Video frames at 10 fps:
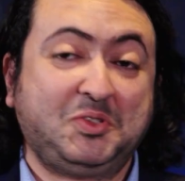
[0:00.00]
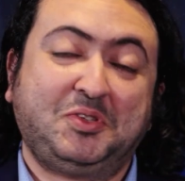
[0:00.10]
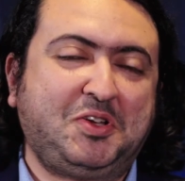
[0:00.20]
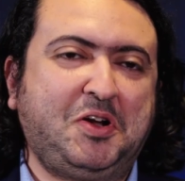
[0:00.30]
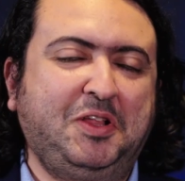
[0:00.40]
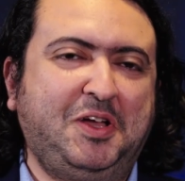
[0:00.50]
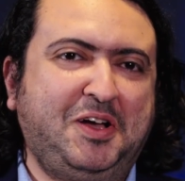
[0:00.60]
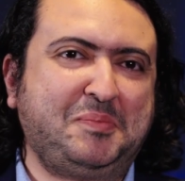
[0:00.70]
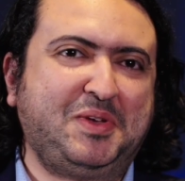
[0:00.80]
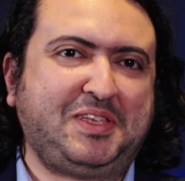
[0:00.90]
There are a
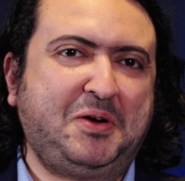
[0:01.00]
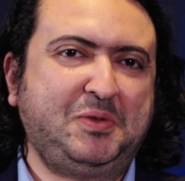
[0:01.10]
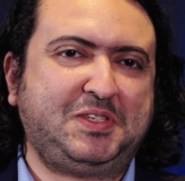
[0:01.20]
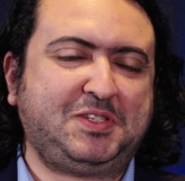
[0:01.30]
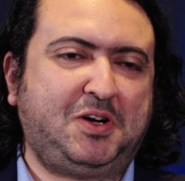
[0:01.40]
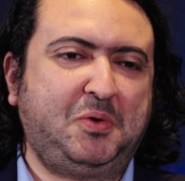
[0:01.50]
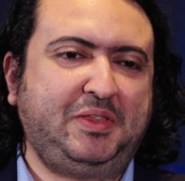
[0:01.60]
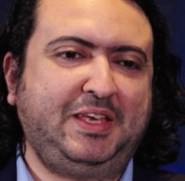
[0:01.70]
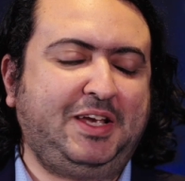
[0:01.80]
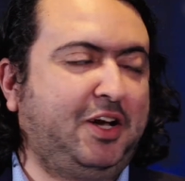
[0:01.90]
lot, but I would start
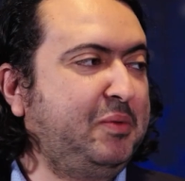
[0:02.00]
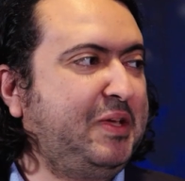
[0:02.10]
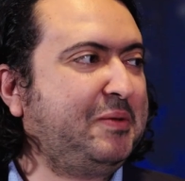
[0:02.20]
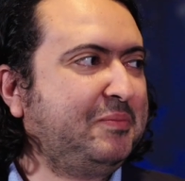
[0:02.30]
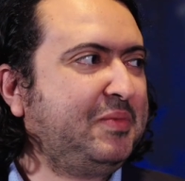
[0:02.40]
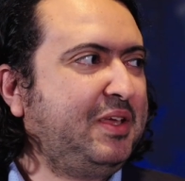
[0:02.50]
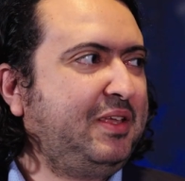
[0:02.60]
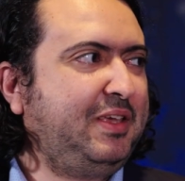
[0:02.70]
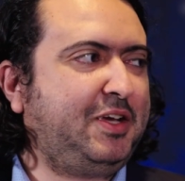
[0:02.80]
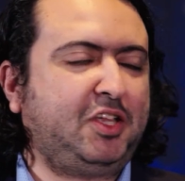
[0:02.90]
with the
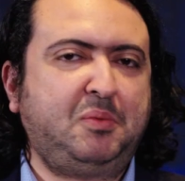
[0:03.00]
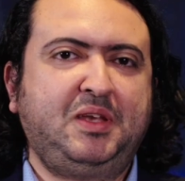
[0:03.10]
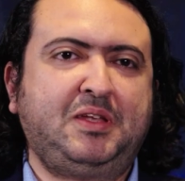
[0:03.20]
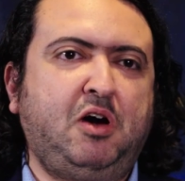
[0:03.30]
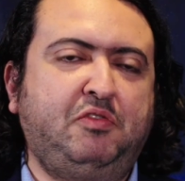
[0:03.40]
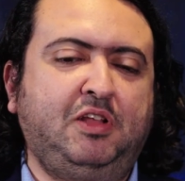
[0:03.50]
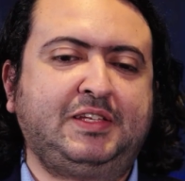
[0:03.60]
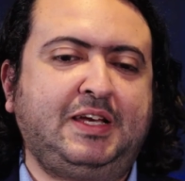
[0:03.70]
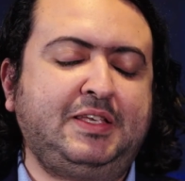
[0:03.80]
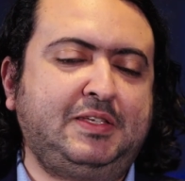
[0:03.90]
economy and how
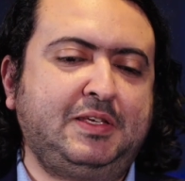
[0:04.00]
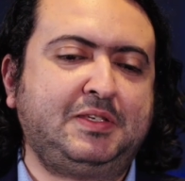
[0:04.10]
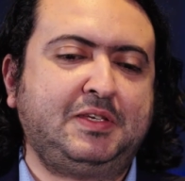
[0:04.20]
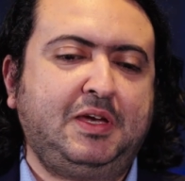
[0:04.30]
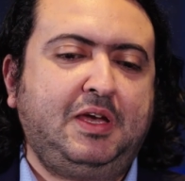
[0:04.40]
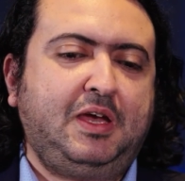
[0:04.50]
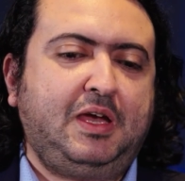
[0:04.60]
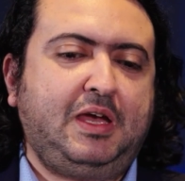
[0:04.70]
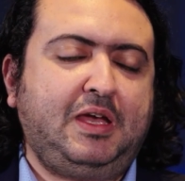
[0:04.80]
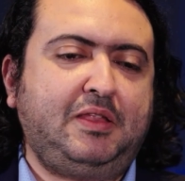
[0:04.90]
volatile it is,
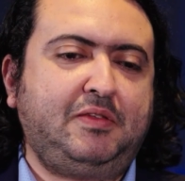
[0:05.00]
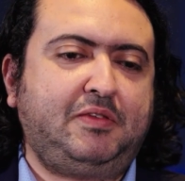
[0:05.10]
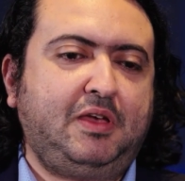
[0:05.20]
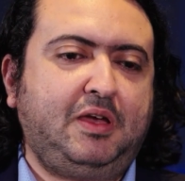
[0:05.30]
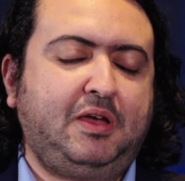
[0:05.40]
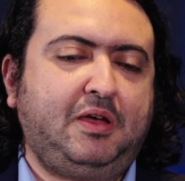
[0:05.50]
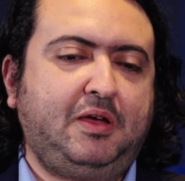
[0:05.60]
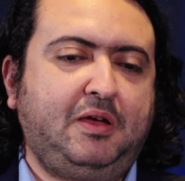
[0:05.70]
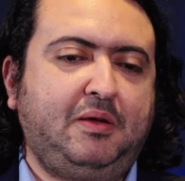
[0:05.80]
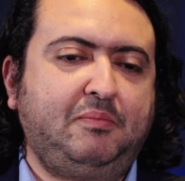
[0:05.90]
and
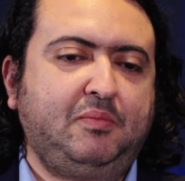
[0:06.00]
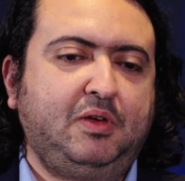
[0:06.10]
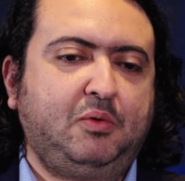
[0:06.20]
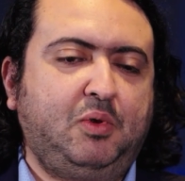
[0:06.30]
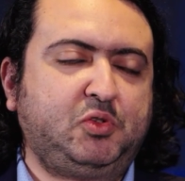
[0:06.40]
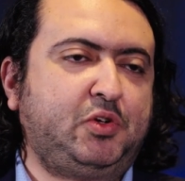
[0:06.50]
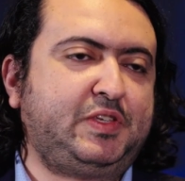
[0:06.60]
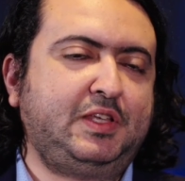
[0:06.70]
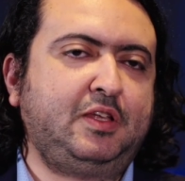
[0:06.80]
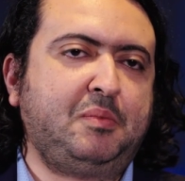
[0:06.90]
what we're
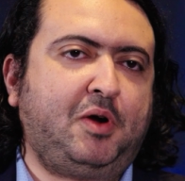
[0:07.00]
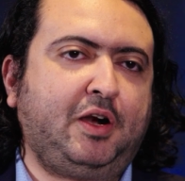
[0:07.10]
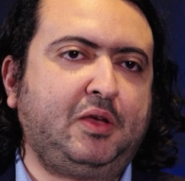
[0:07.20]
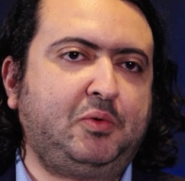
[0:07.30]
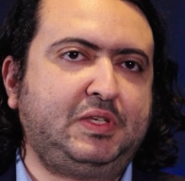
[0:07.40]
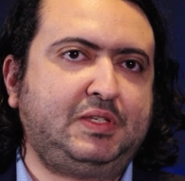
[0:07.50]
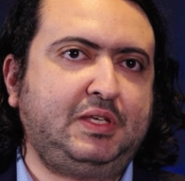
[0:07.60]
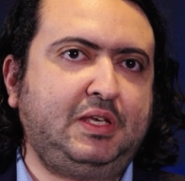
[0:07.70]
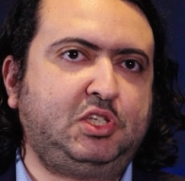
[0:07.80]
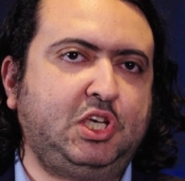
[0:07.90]
seeing in the market. We
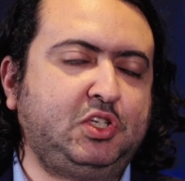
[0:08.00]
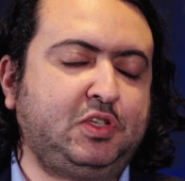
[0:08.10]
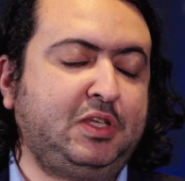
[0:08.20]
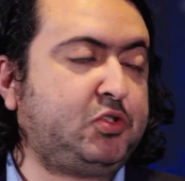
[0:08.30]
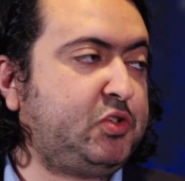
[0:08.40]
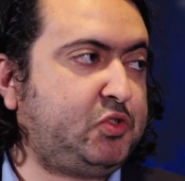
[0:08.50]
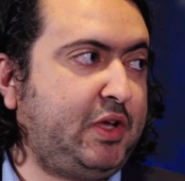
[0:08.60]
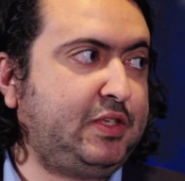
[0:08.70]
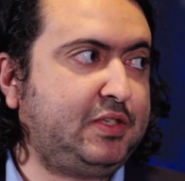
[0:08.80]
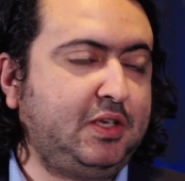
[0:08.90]
see changes in interest
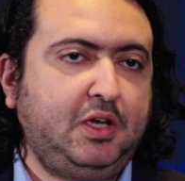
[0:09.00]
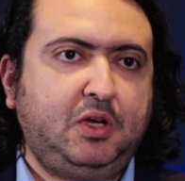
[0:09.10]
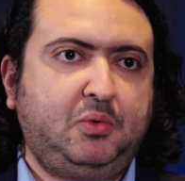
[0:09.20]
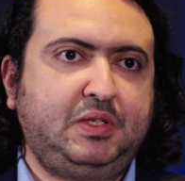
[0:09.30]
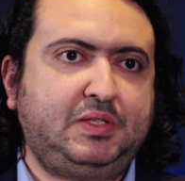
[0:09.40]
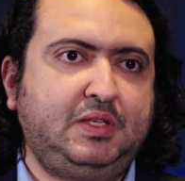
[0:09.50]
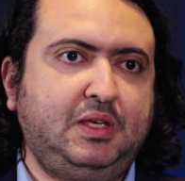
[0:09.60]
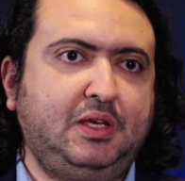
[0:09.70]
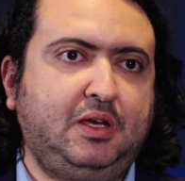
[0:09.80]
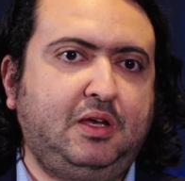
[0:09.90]
rates, we
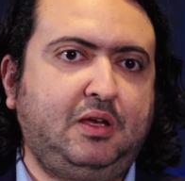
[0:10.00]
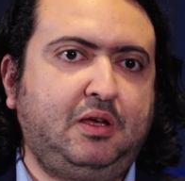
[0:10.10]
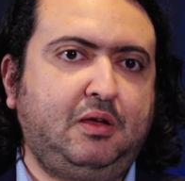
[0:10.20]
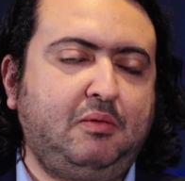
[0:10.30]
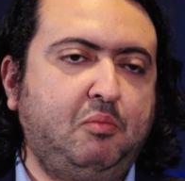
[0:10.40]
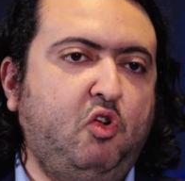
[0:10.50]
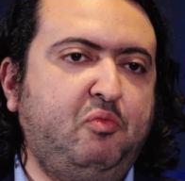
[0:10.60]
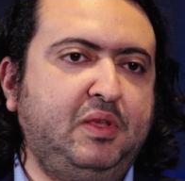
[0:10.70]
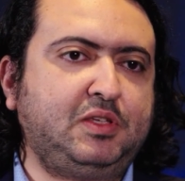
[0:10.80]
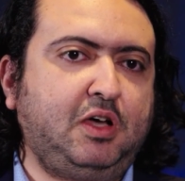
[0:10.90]
see
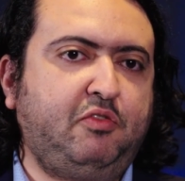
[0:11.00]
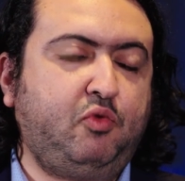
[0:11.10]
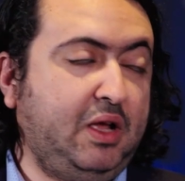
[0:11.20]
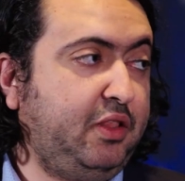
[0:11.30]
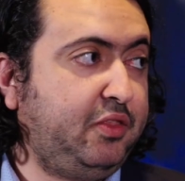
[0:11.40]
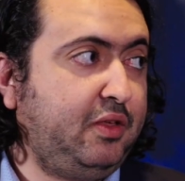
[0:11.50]
movement of wealth,